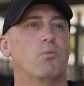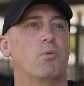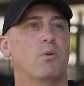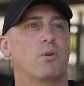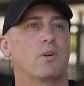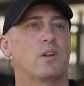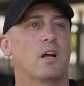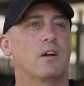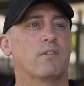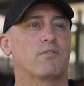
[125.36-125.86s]
we
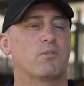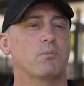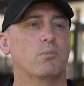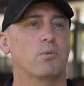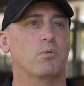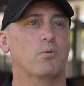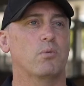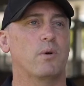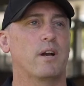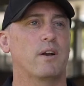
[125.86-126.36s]
were
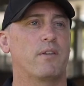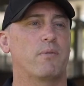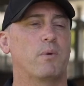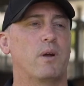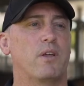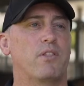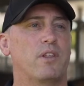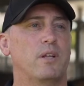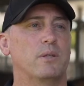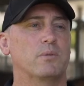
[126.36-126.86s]
comfortable
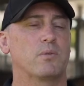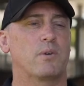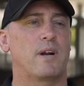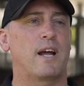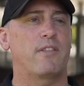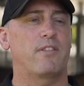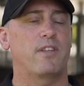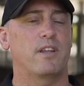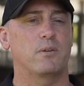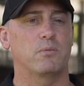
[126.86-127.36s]
where things were
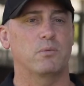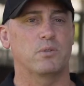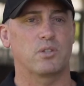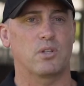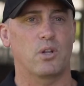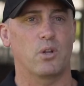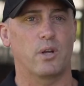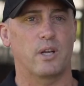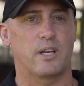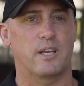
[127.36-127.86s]
at. Then it was
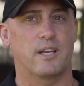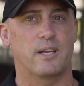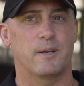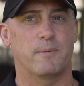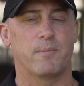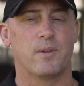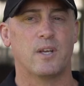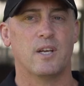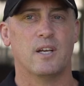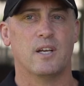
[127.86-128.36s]
like a
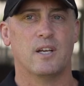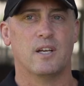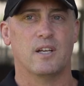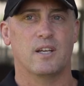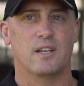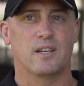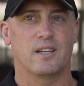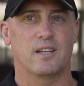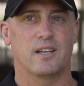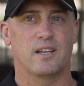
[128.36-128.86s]

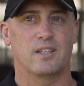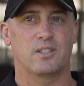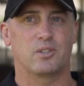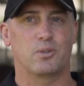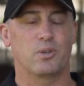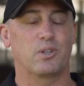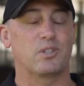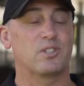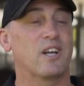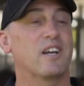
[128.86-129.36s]

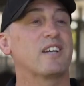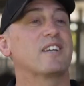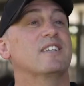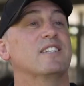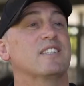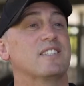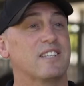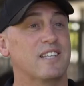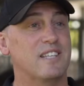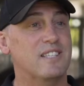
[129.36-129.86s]
sort of suck it
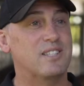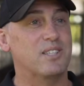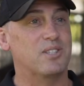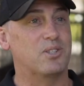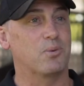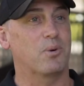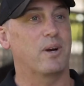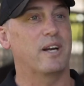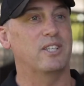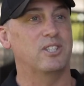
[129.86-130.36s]
and see
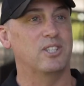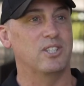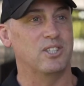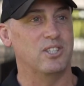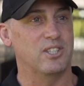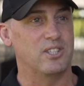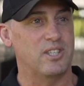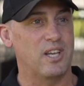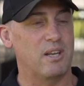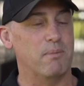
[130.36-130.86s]
situation,
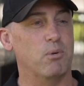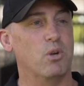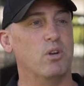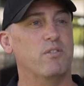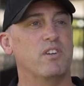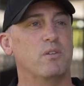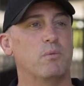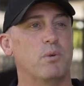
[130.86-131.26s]
just get moving